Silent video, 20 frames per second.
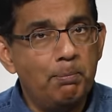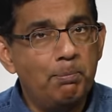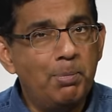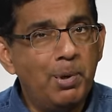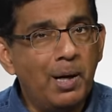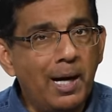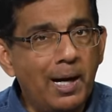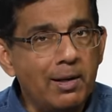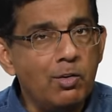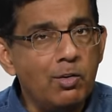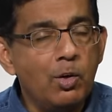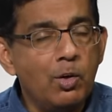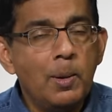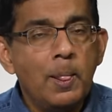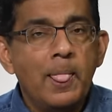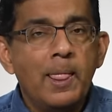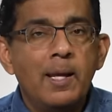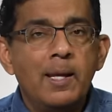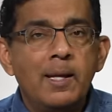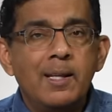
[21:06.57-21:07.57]
But
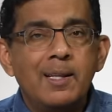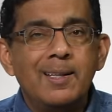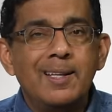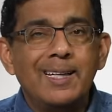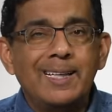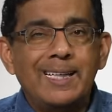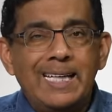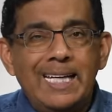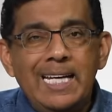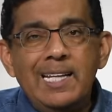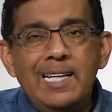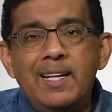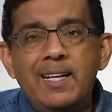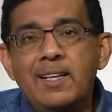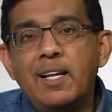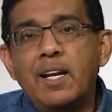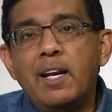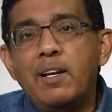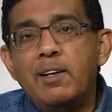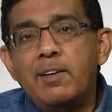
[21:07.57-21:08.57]
the key thing
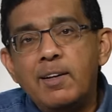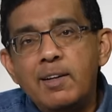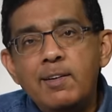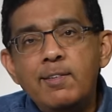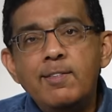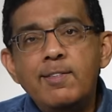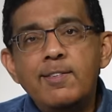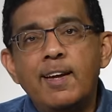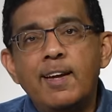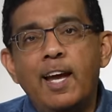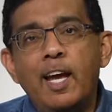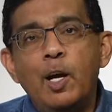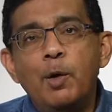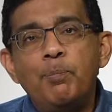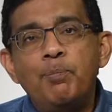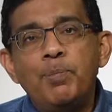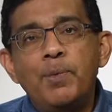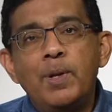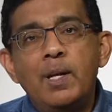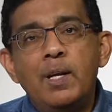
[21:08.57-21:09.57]
that it didn't say
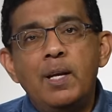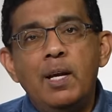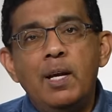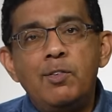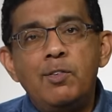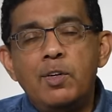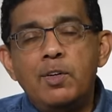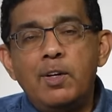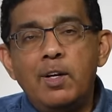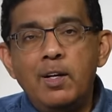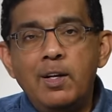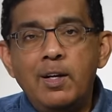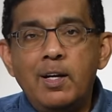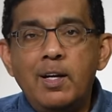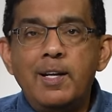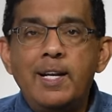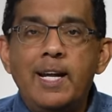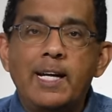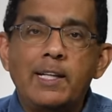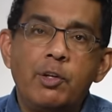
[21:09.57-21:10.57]
is it didn't
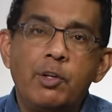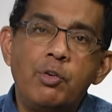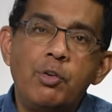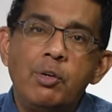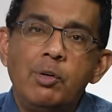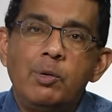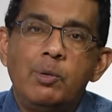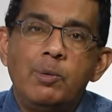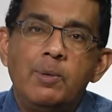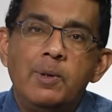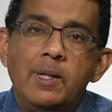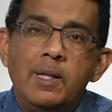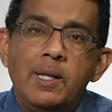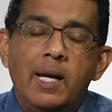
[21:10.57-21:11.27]
connect the two.